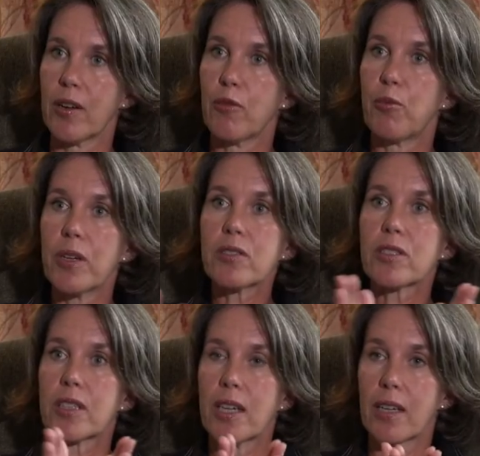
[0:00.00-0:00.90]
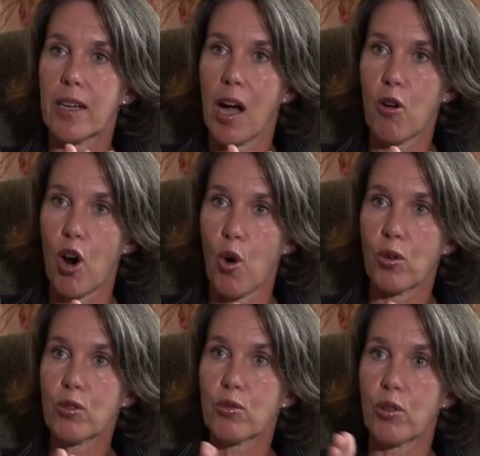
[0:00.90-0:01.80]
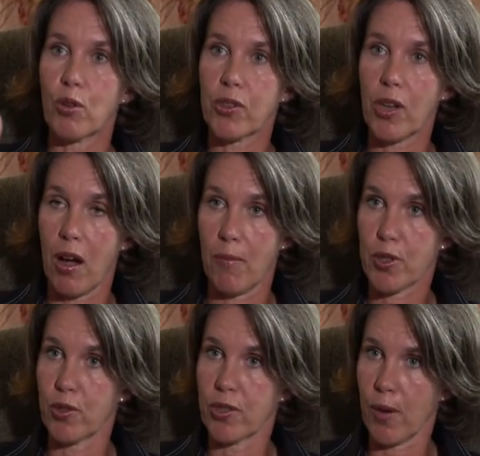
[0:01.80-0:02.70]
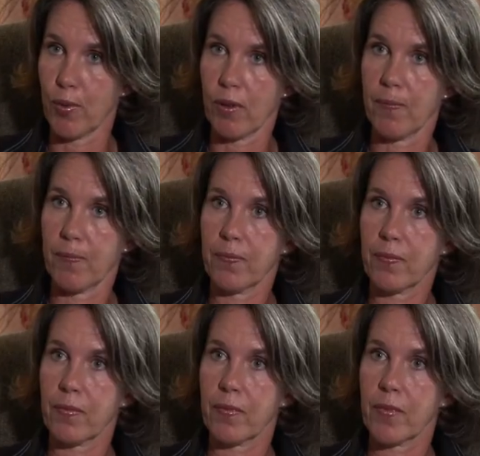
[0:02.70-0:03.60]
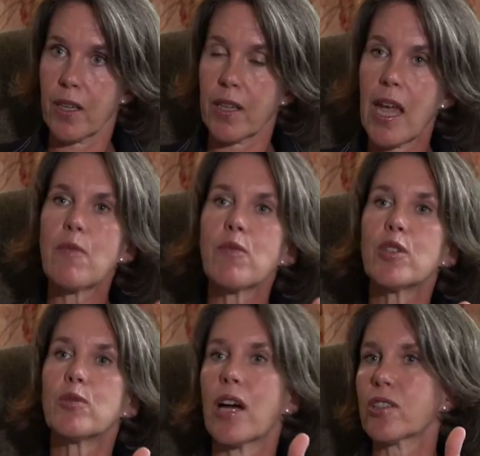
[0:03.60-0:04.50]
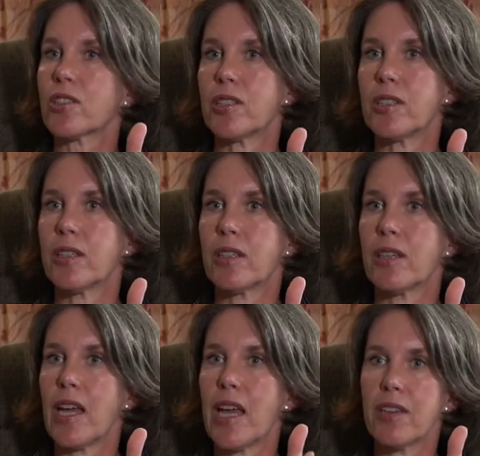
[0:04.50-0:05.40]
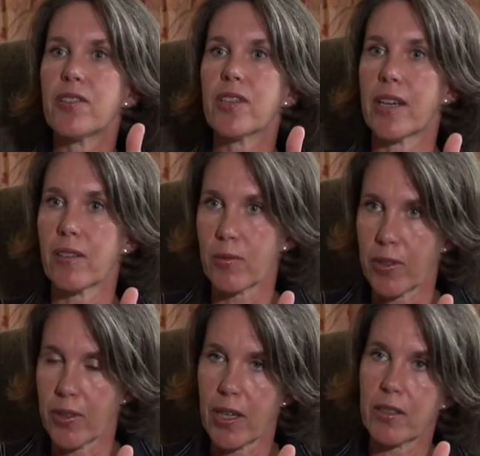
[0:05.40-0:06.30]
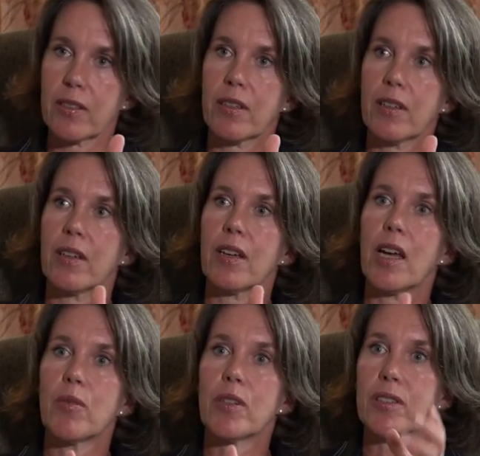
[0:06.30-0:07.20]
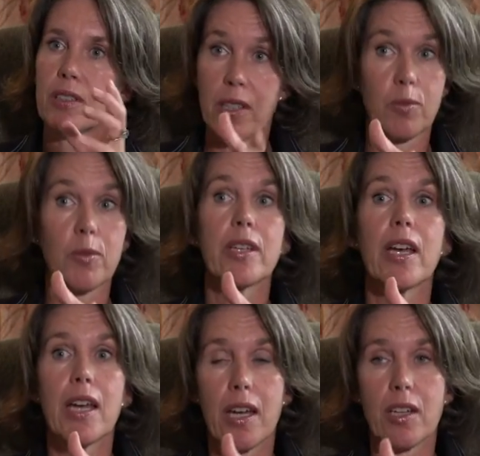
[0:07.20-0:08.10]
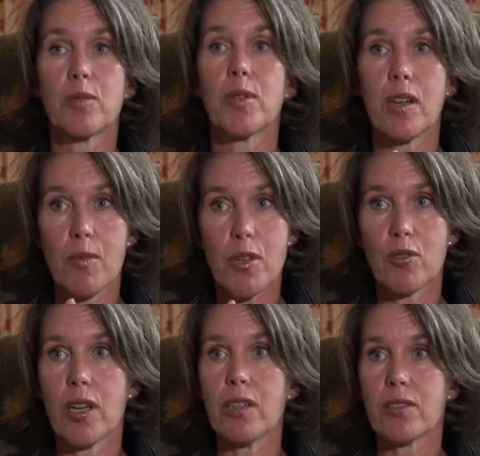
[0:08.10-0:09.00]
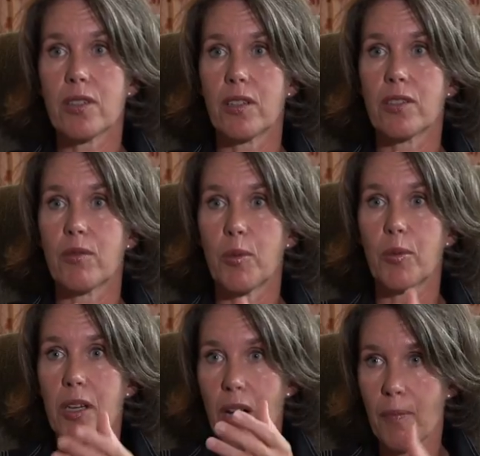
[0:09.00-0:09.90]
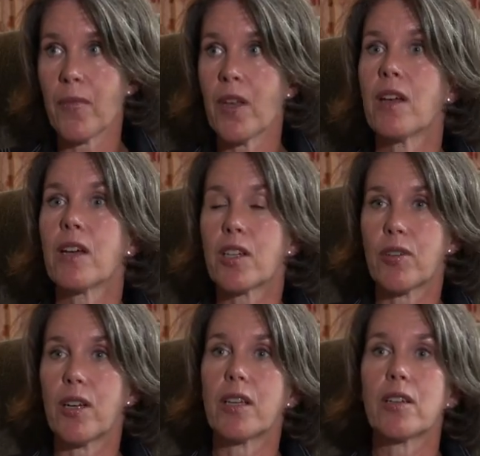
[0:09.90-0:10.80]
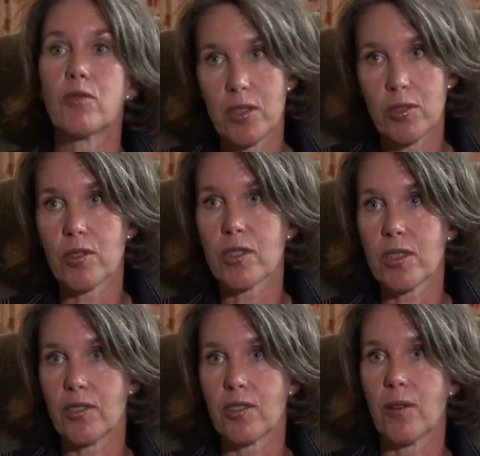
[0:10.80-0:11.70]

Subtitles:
if we are scaling our own growth up to double, can we do actually anything else with that? And we said, yes, we can actually become a training center. We become a training and resource center.